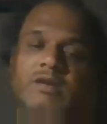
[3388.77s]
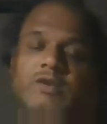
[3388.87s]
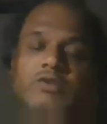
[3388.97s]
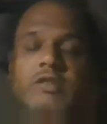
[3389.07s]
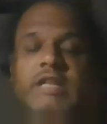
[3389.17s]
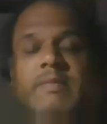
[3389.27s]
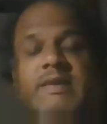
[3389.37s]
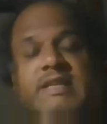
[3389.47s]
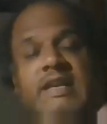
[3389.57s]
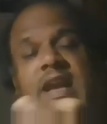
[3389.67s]
So they
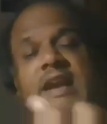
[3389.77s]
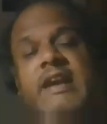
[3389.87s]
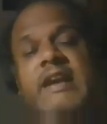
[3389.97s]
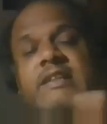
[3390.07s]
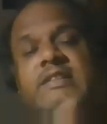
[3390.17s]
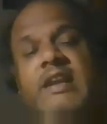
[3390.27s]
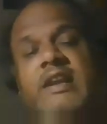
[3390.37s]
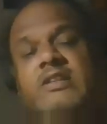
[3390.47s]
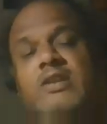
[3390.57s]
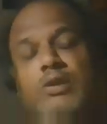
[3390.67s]
basically ended his
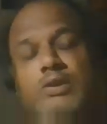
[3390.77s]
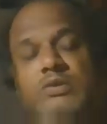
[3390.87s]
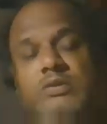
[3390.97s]
generation also.